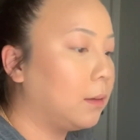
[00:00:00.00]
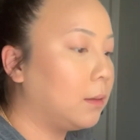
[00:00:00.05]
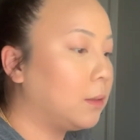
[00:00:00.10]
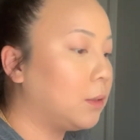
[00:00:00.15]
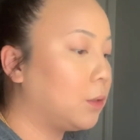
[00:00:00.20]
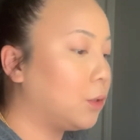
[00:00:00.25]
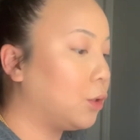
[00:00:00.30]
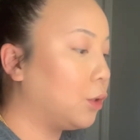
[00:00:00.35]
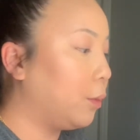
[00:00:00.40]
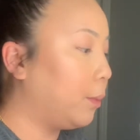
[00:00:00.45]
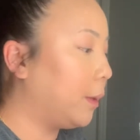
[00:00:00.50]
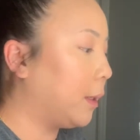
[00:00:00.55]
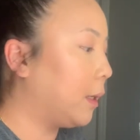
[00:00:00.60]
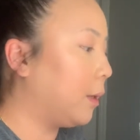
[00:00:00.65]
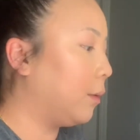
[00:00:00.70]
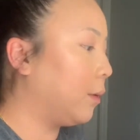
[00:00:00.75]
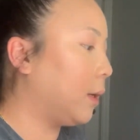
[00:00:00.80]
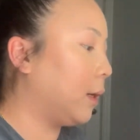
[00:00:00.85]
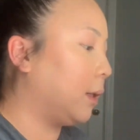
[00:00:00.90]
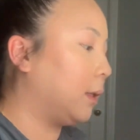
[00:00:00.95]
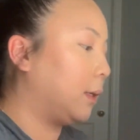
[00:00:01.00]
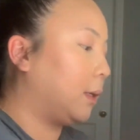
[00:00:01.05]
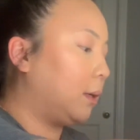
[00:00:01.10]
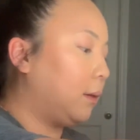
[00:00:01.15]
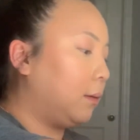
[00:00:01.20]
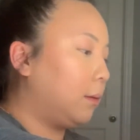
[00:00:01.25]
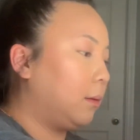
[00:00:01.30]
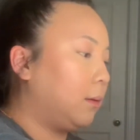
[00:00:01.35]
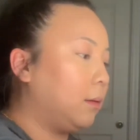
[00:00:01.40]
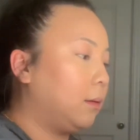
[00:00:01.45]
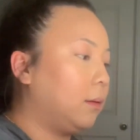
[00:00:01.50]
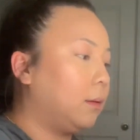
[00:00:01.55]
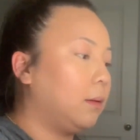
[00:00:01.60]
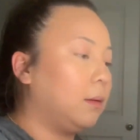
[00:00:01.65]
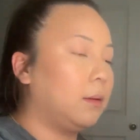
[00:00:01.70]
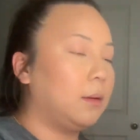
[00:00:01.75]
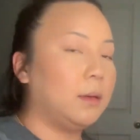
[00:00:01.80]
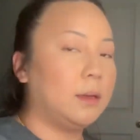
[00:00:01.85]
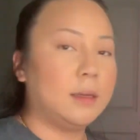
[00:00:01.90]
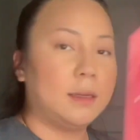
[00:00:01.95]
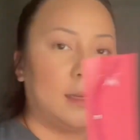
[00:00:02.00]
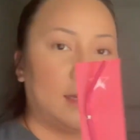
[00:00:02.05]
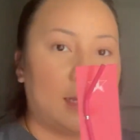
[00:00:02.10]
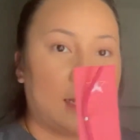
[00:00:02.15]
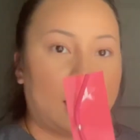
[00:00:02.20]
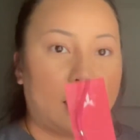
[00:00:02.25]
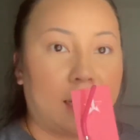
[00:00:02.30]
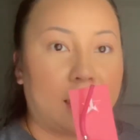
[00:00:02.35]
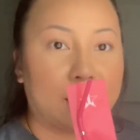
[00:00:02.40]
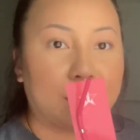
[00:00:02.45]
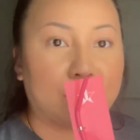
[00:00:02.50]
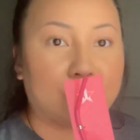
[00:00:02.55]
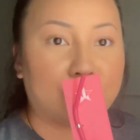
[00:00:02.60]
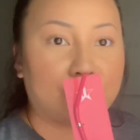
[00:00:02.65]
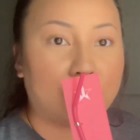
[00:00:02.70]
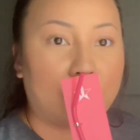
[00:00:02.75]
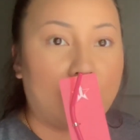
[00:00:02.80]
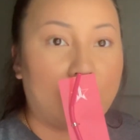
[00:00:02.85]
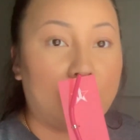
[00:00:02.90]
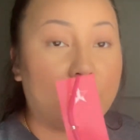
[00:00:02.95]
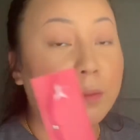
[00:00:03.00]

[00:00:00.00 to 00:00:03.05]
Super cute color. Got a straw,